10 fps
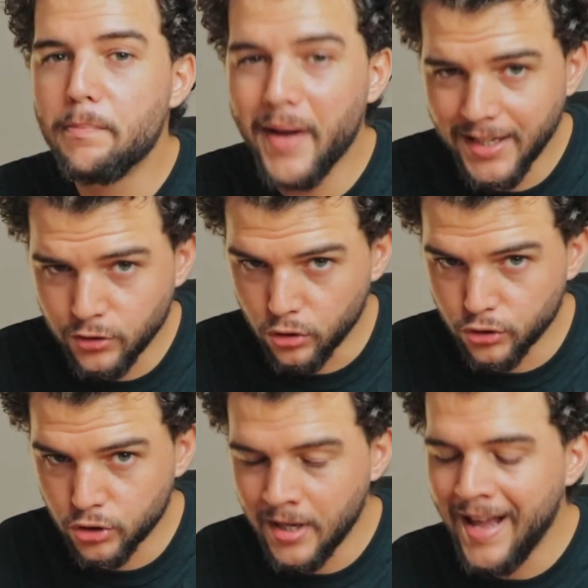
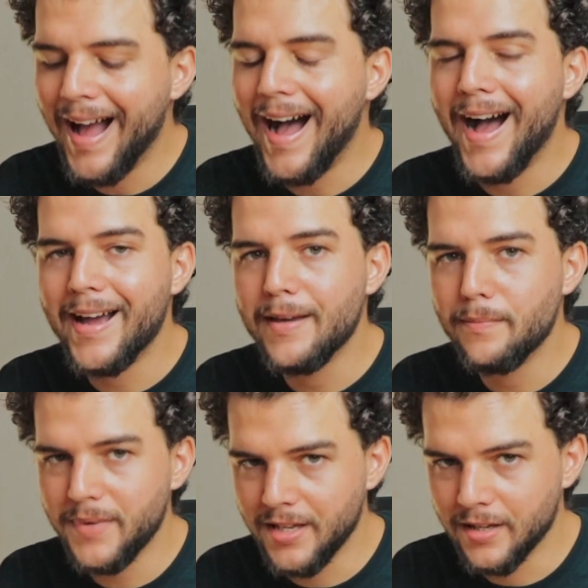pesos, I
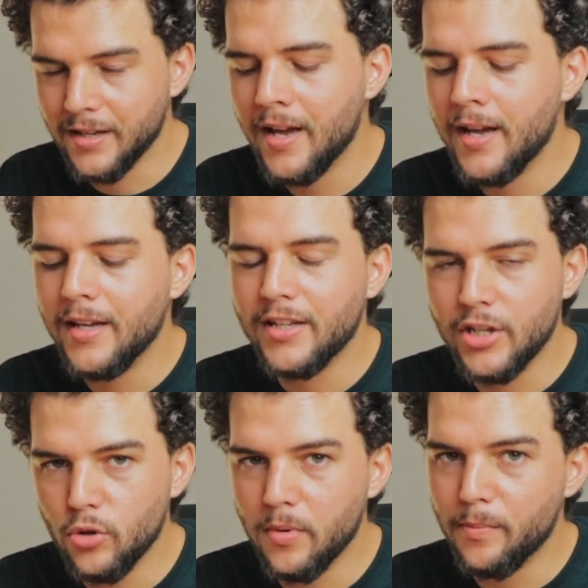mean
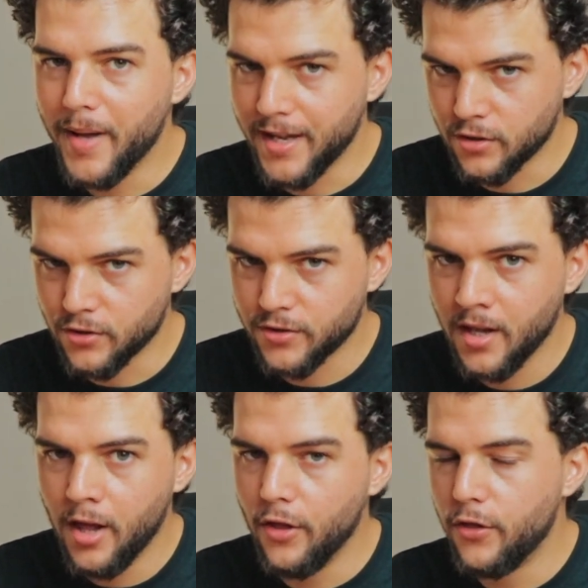Cuban pesos.
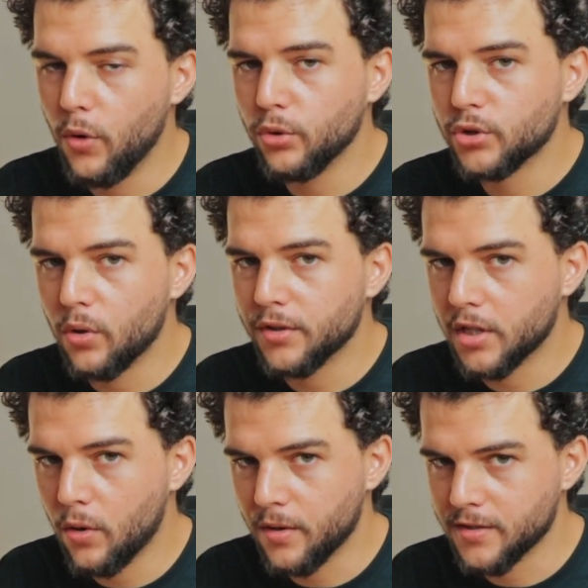Those are the
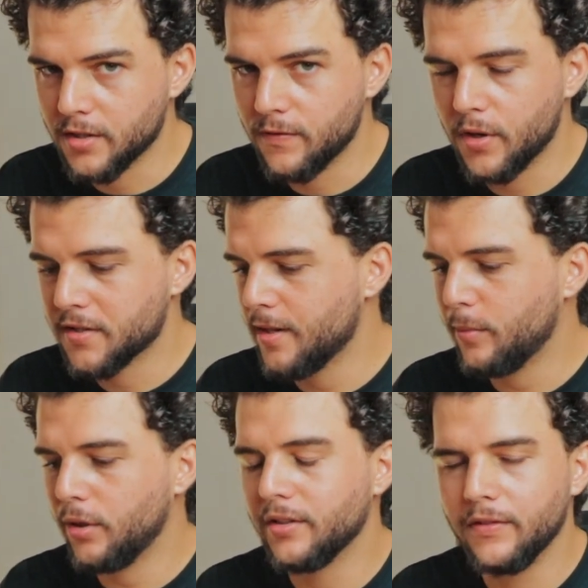currencies. For
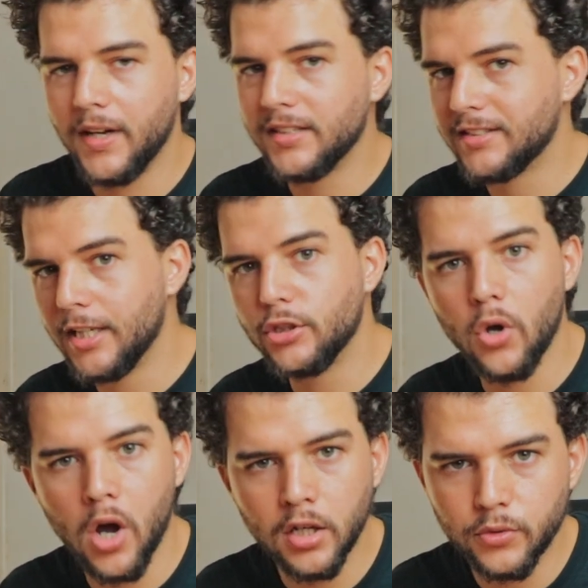example, if I say
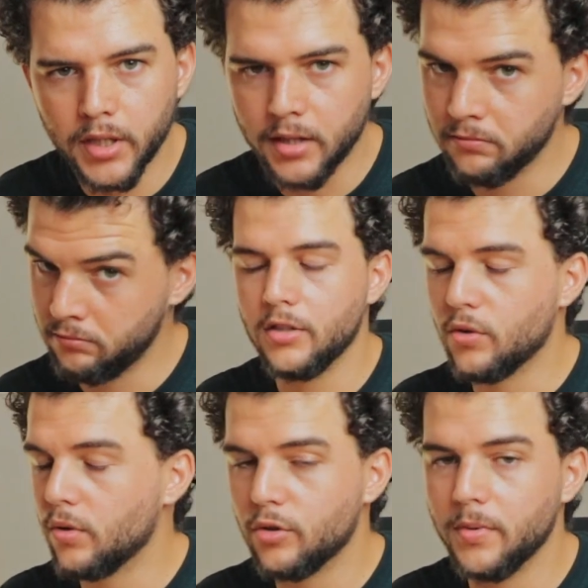200, it's
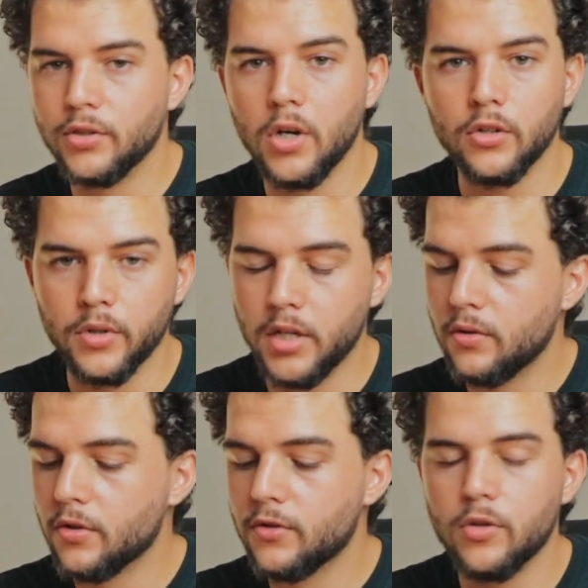going to be 200
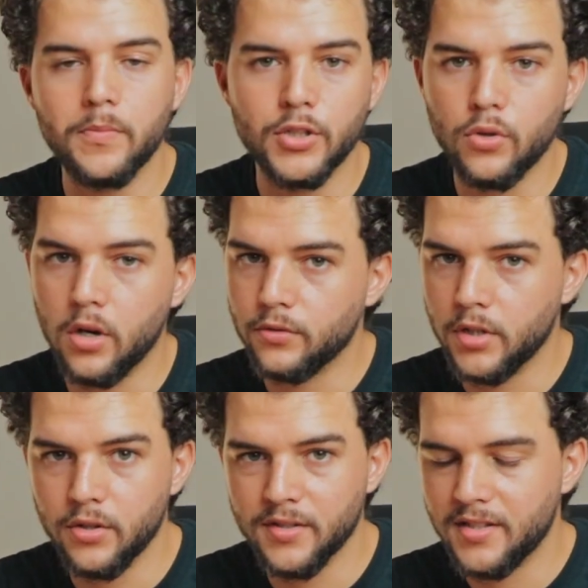euros, could be 200
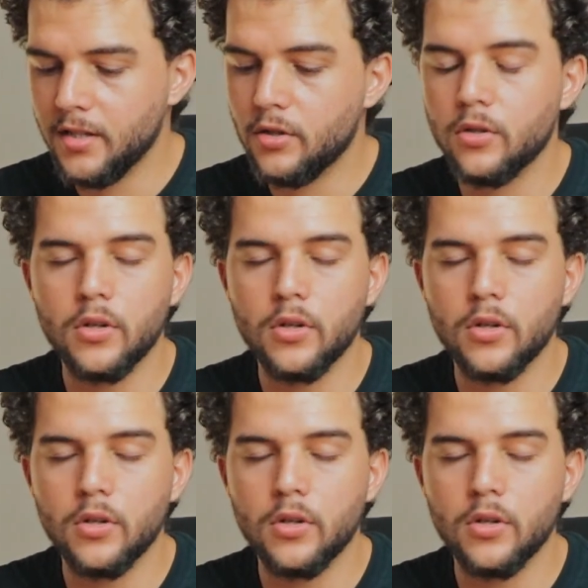USD,